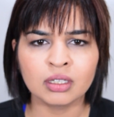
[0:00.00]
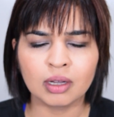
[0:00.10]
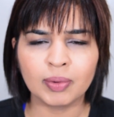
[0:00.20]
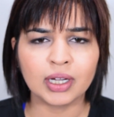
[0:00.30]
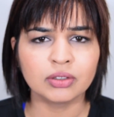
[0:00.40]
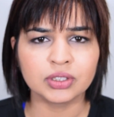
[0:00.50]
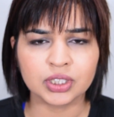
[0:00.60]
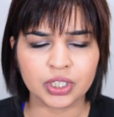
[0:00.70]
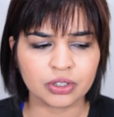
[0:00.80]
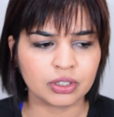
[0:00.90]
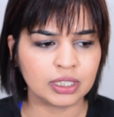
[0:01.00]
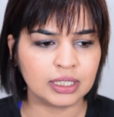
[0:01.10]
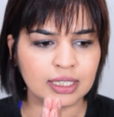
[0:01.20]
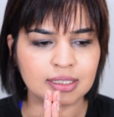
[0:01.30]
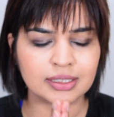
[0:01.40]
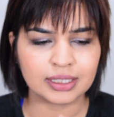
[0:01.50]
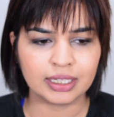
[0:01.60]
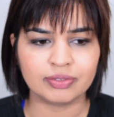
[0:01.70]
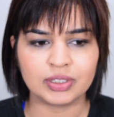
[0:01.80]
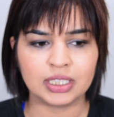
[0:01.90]
about security and
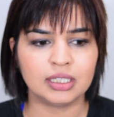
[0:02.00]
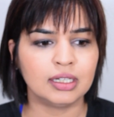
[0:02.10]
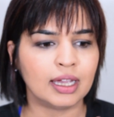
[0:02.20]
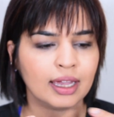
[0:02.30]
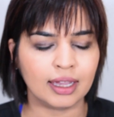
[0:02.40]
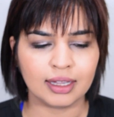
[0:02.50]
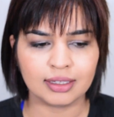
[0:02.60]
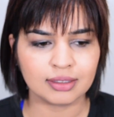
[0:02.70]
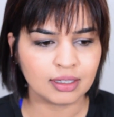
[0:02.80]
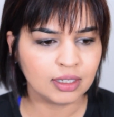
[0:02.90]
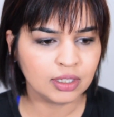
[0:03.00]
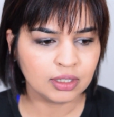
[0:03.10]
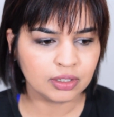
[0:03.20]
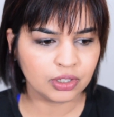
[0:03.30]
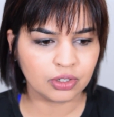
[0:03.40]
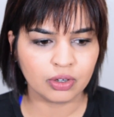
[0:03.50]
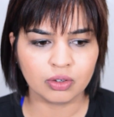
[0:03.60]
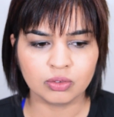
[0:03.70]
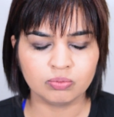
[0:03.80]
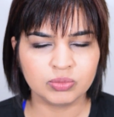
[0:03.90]
safety and, you
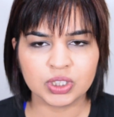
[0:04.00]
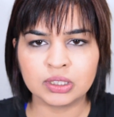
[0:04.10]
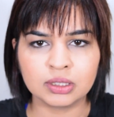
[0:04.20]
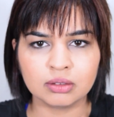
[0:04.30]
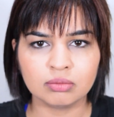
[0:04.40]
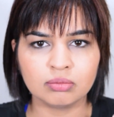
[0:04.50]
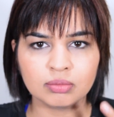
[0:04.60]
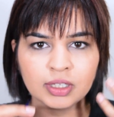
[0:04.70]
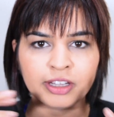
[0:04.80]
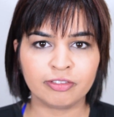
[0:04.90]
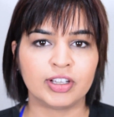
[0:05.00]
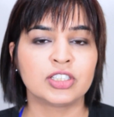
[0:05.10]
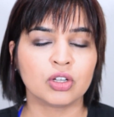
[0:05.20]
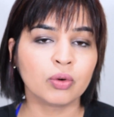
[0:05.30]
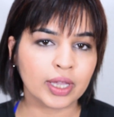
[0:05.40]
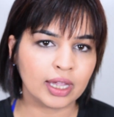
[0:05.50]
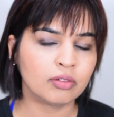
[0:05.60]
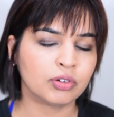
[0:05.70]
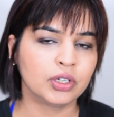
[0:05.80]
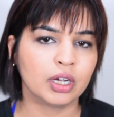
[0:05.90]
know, just if it's okay
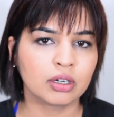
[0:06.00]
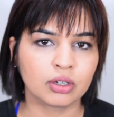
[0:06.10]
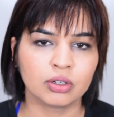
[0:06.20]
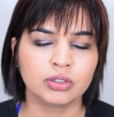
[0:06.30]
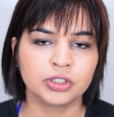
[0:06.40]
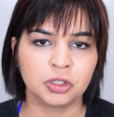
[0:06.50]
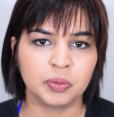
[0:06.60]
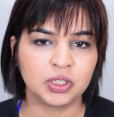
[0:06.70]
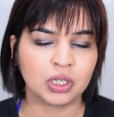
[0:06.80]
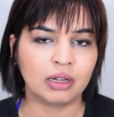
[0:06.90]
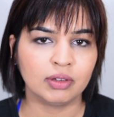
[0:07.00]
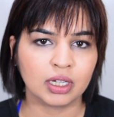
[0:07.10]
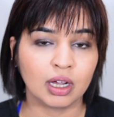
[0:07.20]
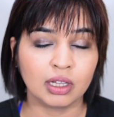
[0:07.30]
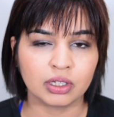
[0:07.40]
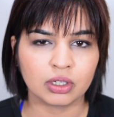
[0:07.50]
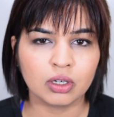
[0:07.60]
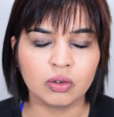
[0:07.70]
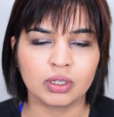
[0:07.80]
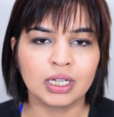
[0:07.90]
for young girls to be traveling on their
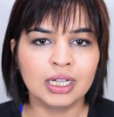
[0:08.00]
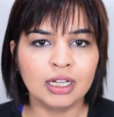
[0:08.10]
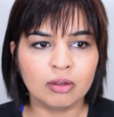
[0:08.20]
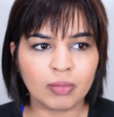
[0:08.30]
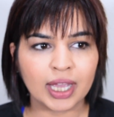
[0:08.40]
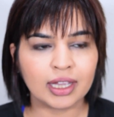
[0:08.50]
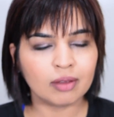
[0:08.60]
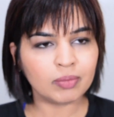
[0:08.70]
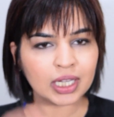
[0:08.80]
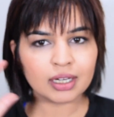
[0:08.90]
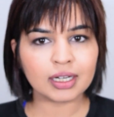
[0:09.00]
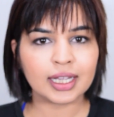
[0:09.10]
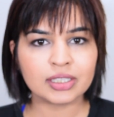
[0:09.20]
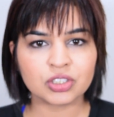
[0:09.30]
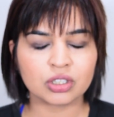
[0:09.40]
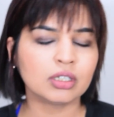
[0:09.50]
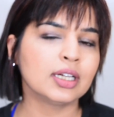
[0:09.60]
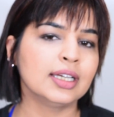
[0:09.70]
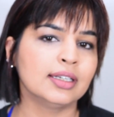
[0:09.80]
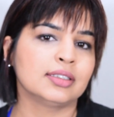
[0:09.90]
own. My immediate answer
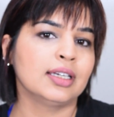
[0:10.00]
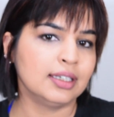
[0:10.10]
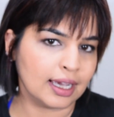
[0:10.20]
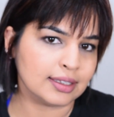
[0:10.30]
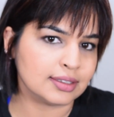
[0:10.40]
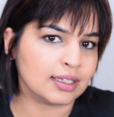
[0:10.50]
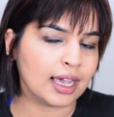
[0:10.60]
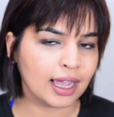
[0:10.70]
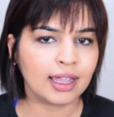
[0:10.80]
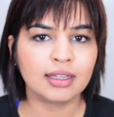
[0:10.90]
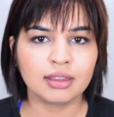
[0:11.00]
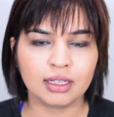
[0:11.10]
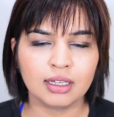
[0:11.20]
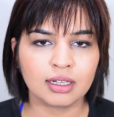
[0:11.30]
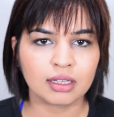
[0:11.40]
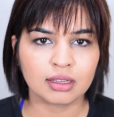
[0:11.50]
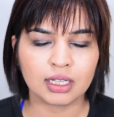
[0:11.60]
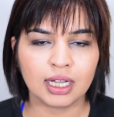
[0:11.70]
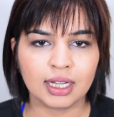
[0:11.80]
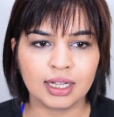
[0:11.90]
is yes. I think
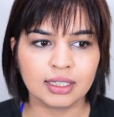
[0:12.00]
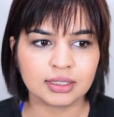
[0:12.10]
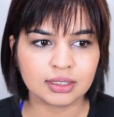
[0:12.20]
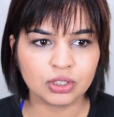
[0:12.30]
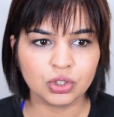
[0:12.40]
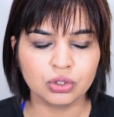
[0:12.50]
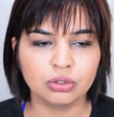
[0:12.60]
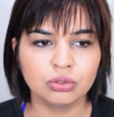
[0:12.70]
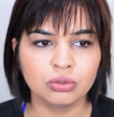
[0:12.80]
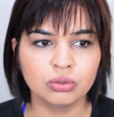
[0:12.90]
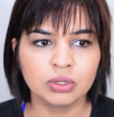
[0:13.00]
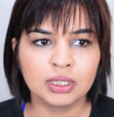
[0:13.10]
that you